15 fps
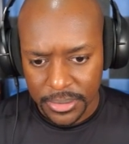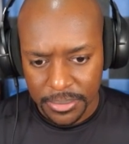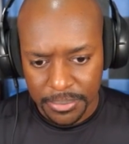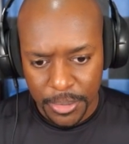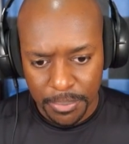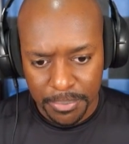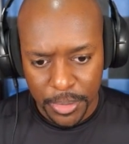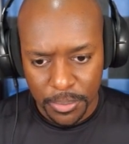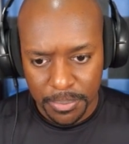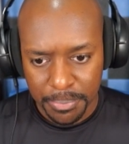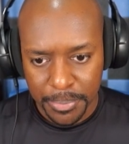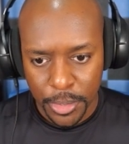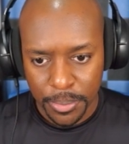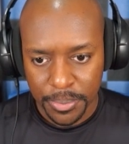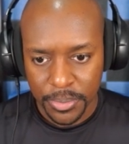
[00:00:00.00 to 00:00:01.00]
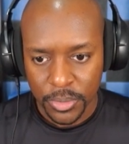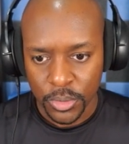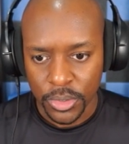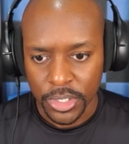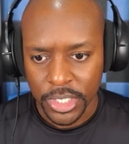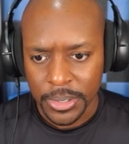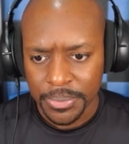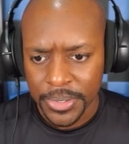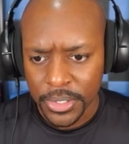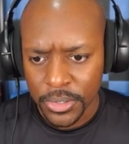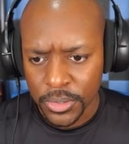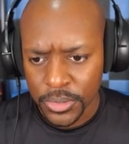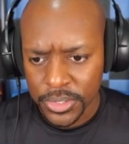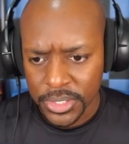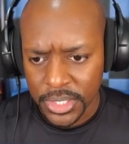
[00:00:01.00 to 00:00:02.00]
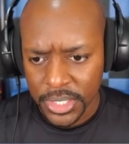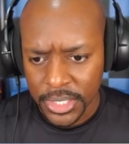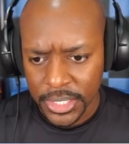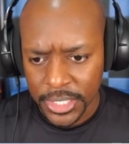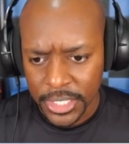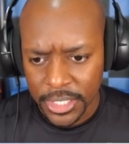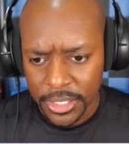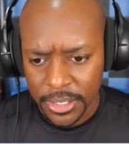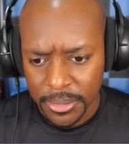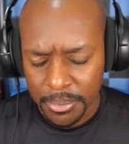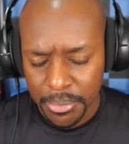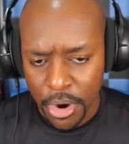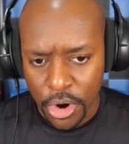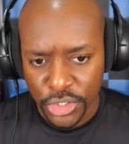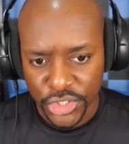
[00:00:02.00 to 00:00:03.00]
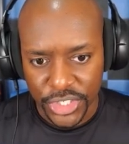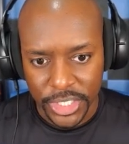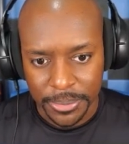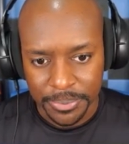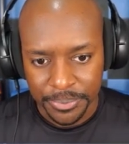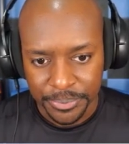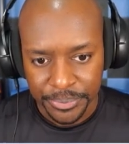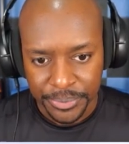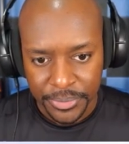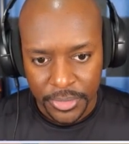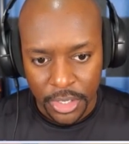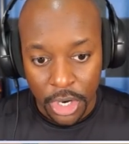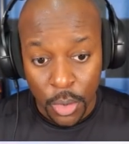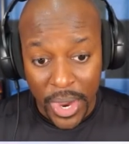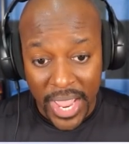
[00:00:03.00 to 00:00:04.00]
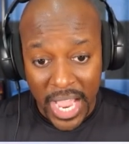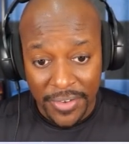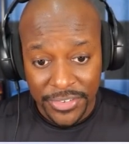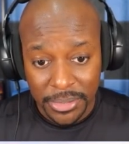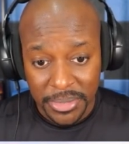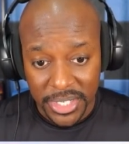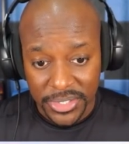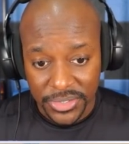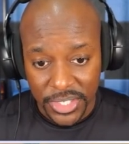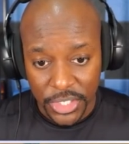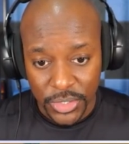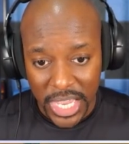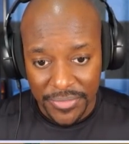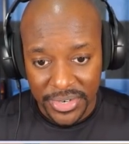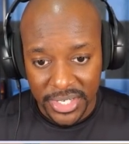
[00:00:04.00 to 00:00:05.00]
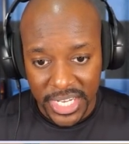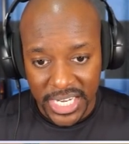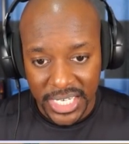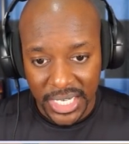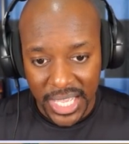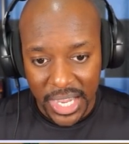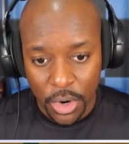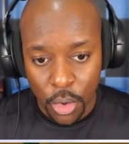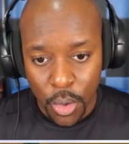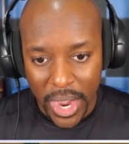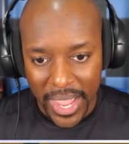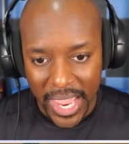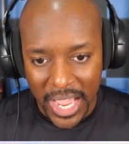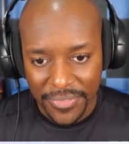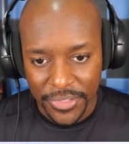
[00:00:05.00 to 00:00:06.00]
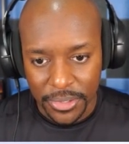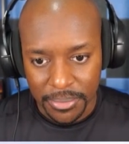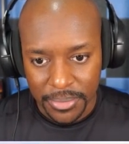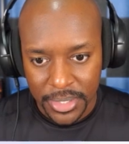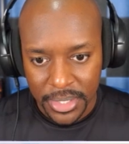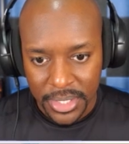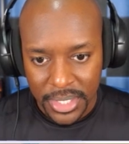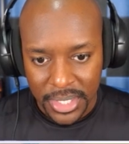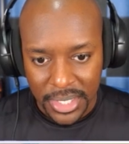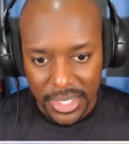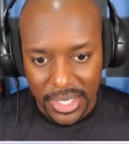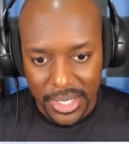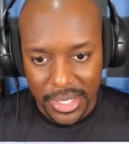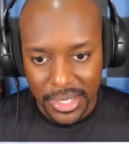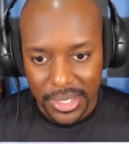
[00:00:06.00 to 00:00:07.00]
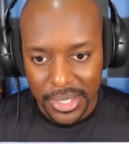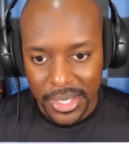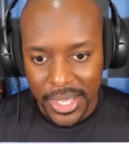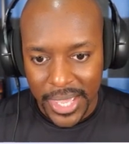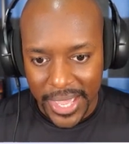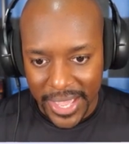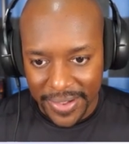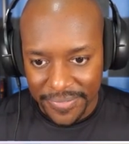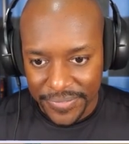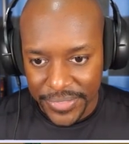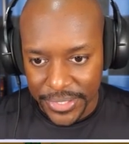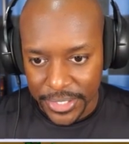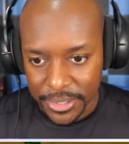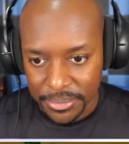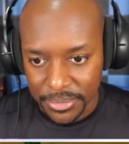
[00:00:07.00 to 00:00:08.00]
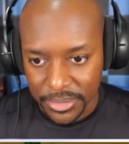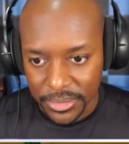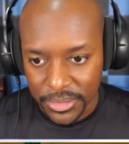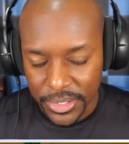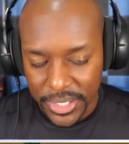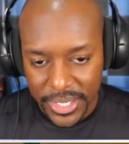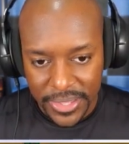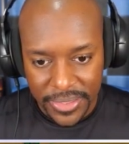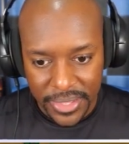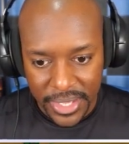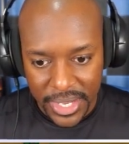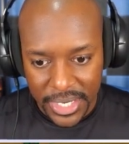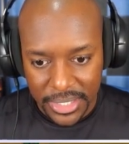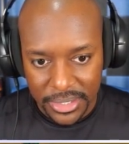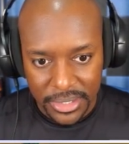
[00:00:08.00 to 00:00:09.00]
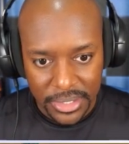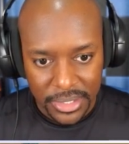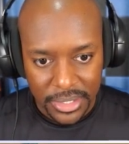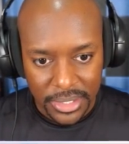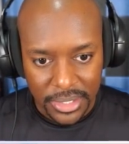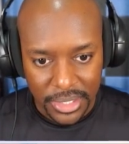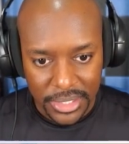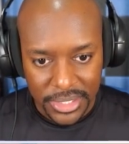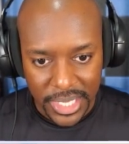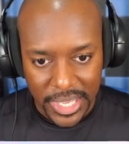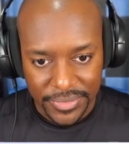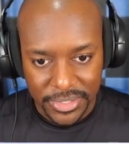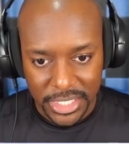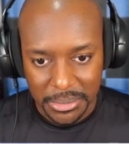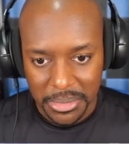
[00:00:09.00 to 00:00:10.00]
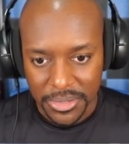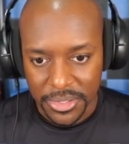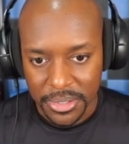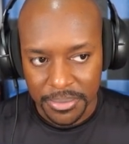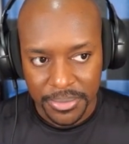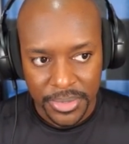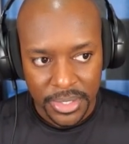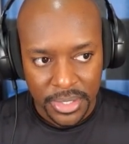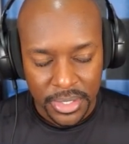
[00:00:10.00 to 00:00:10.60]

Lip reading: Boop, boop, boop. We'll keep those. Parsnip. Oh, I have some of these things. I have a dandelion. Oh, I have them. Look at that. At least I have some of them.